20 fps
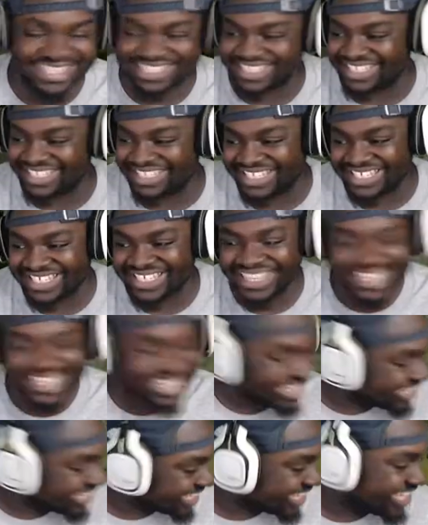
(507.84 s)
See,
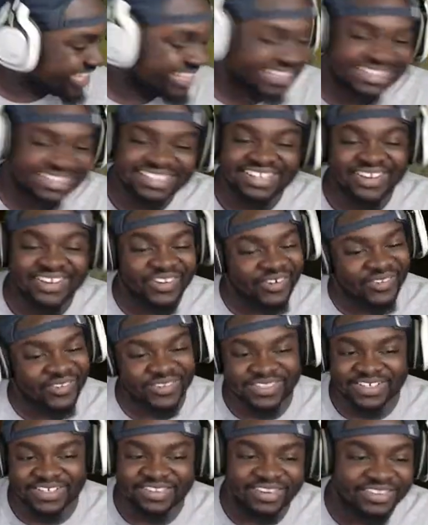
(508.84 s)
girls
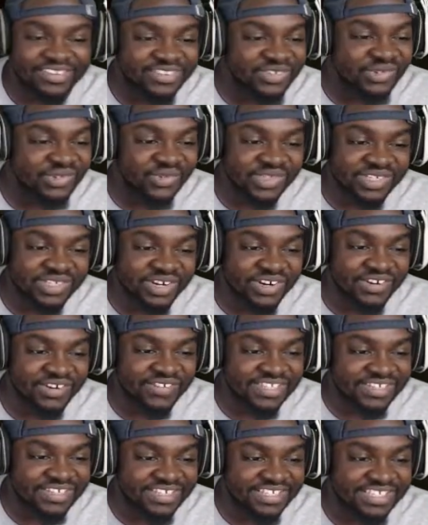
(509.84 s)
get on dudes' nerves.
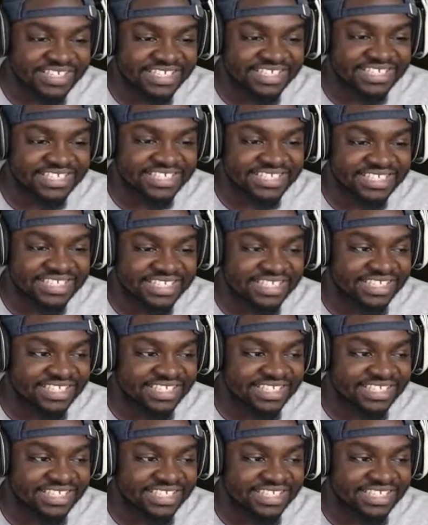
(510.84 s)
Look at this.